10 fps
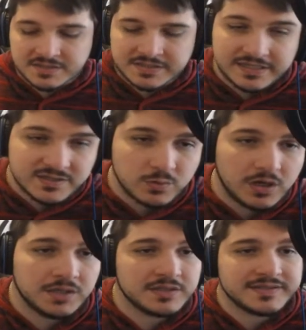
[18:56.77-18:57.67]
since we're
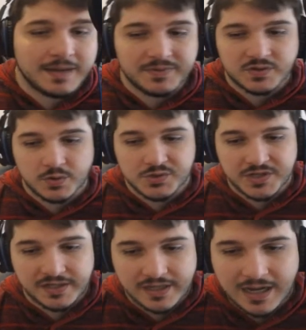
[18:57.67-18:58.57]
on the topic,
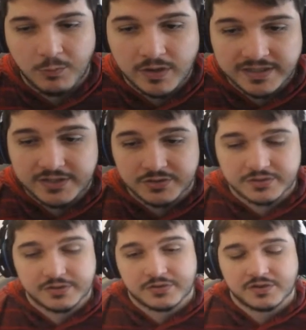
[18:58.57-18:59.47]
George, and I want to get
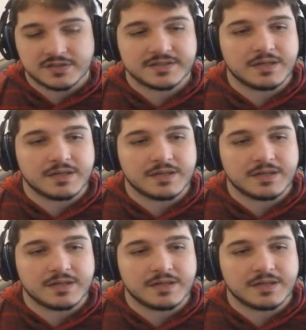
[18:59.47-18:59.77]
your thoughts and